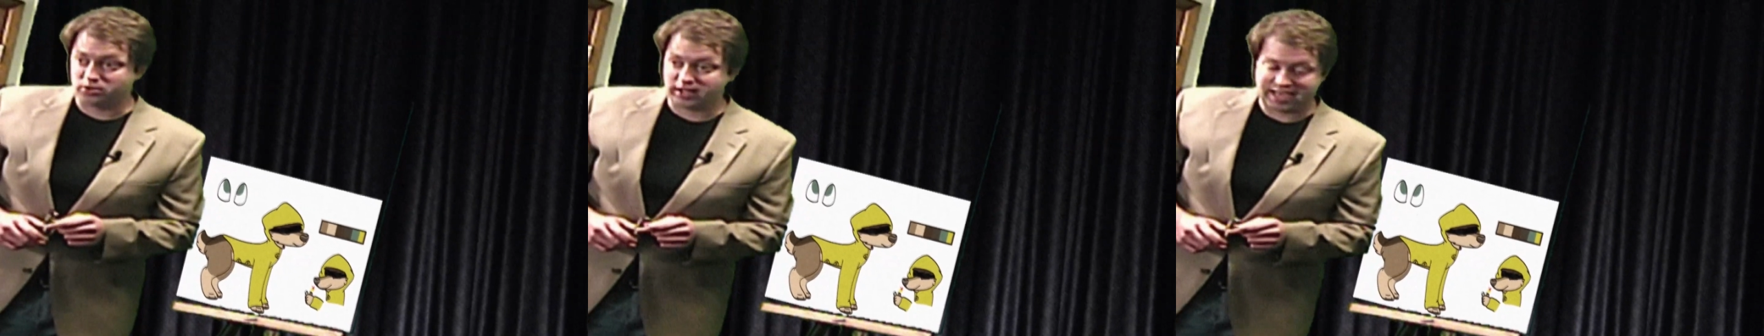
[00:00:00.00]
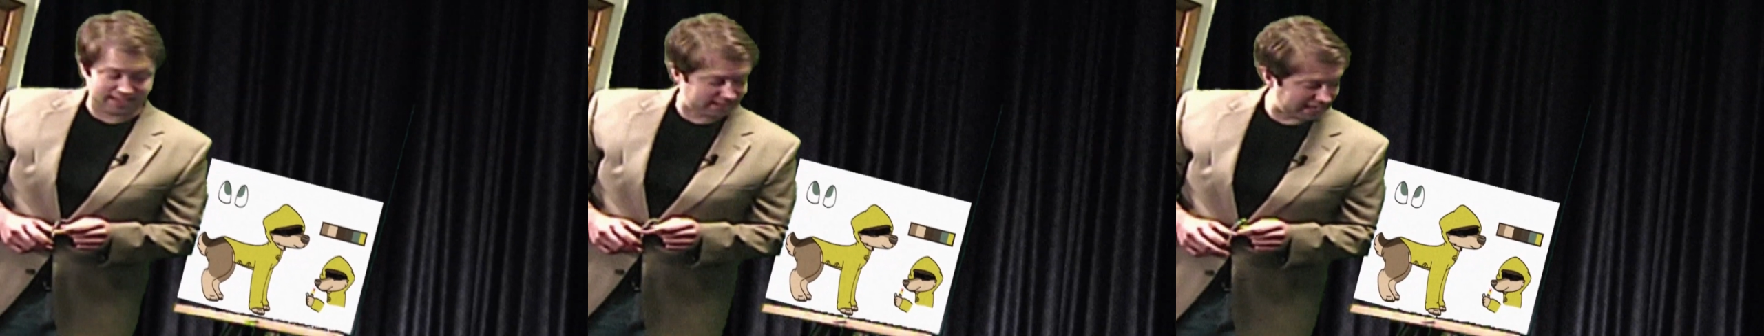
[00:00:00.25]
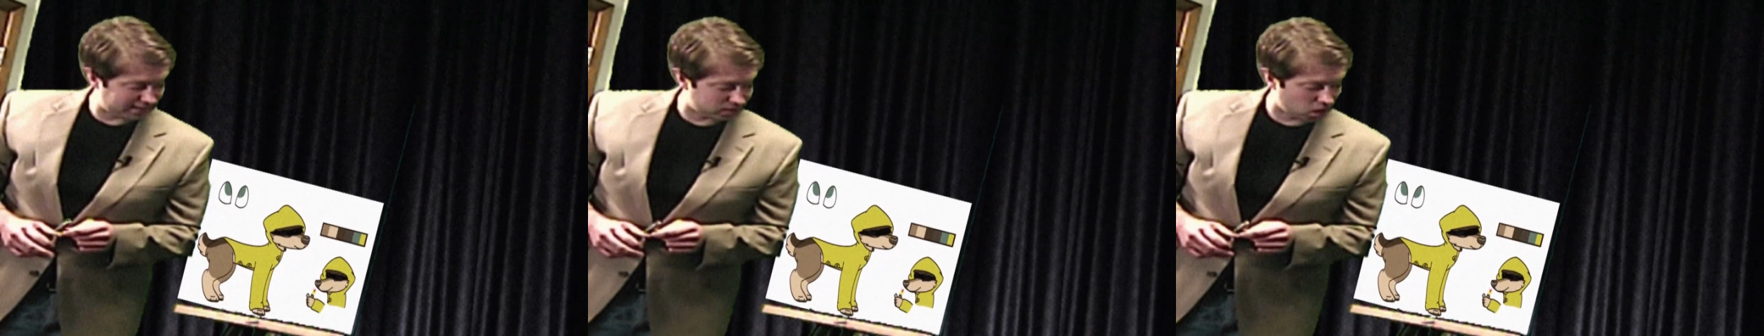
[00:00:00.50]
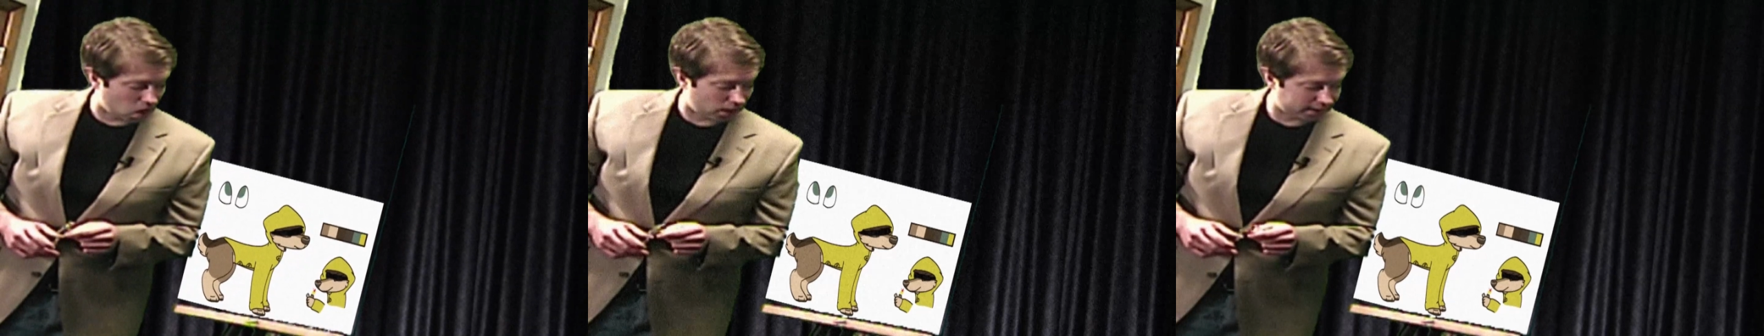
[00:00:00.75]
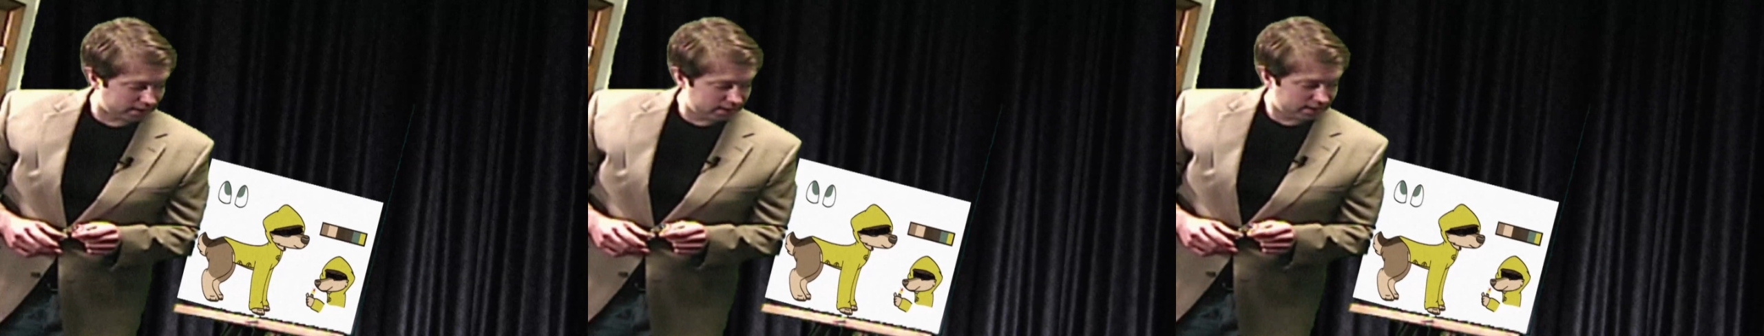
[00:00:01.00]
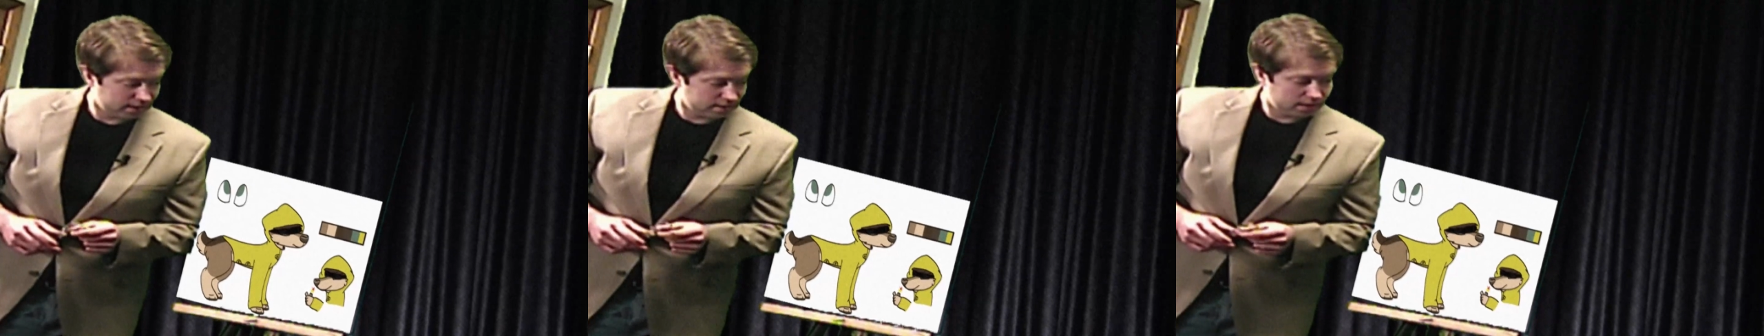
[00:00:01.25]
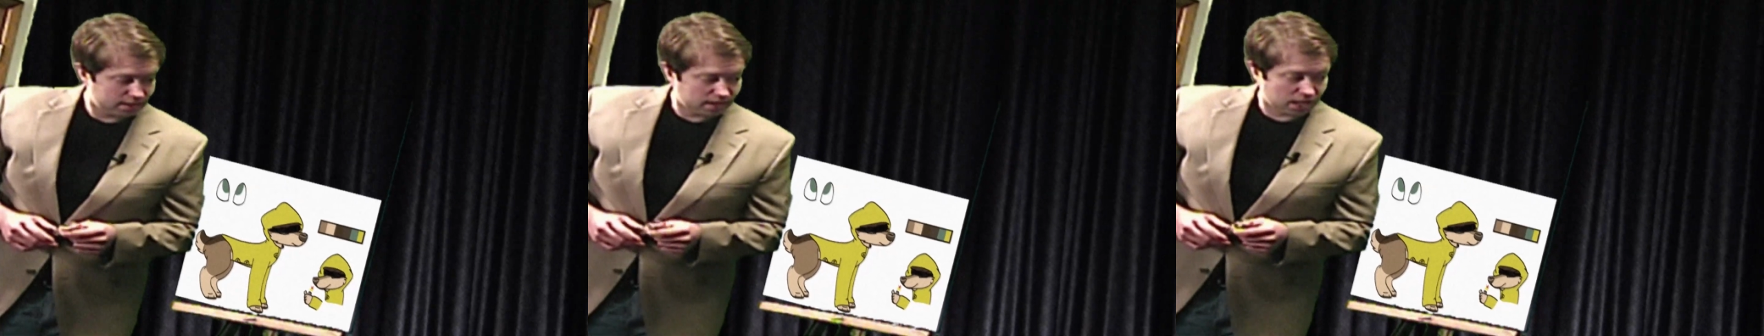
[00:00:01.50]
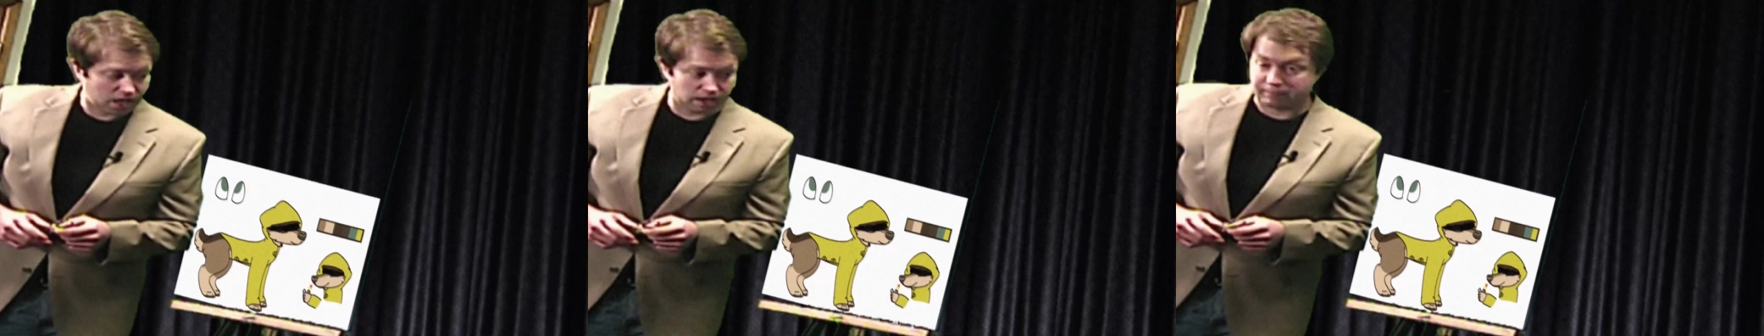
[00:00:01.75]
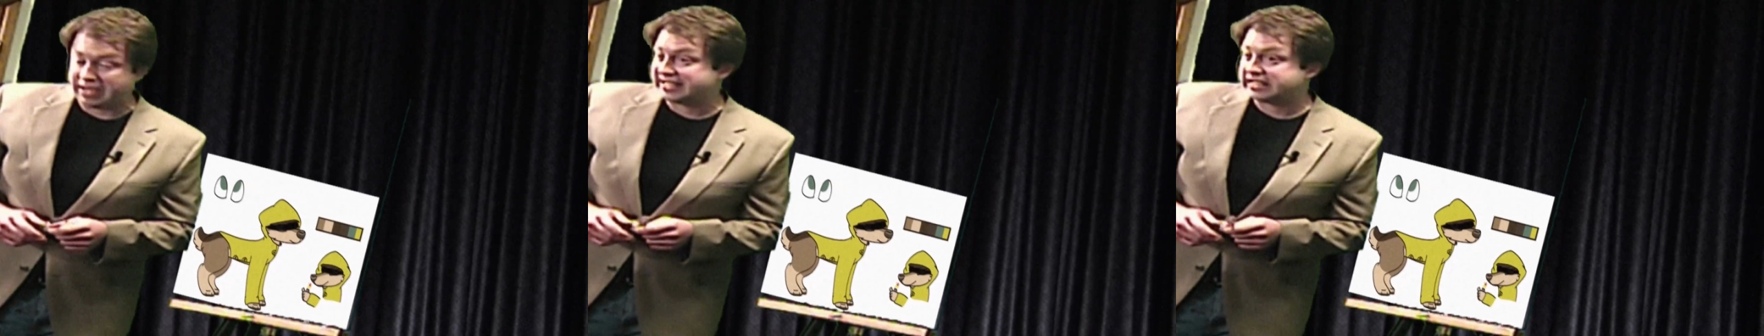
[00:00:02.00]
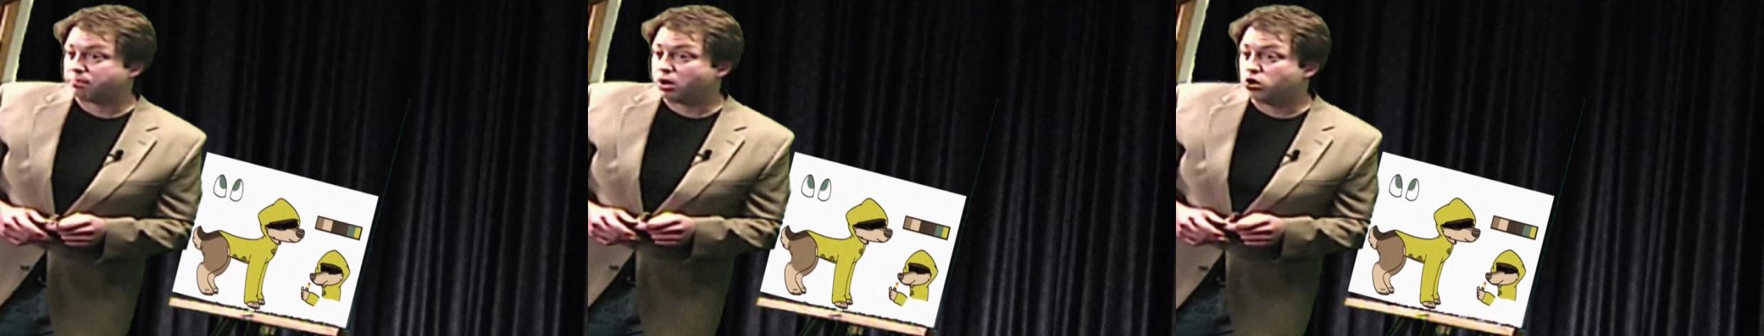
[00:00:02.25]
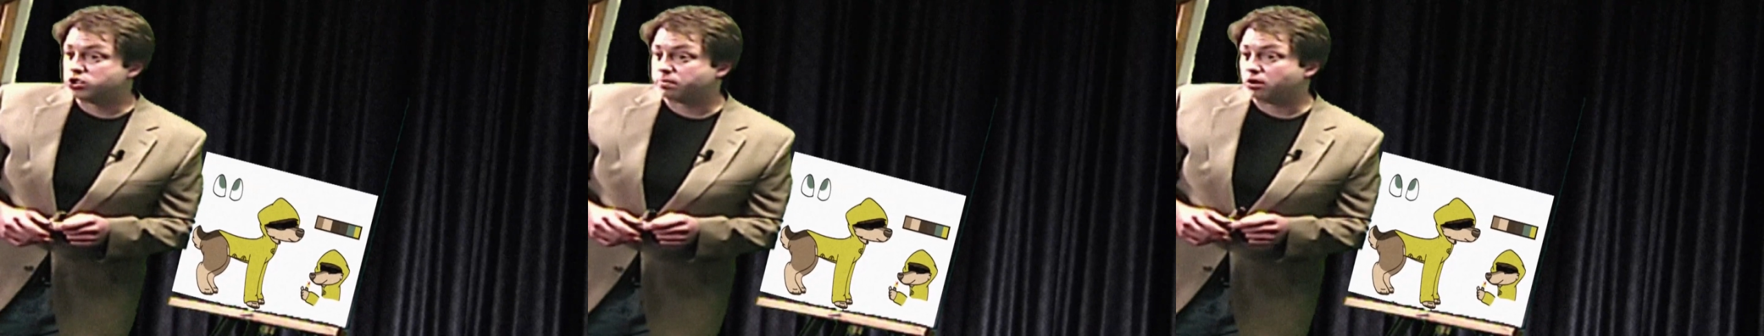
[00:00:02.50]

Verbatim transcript: That that dog um, has opposable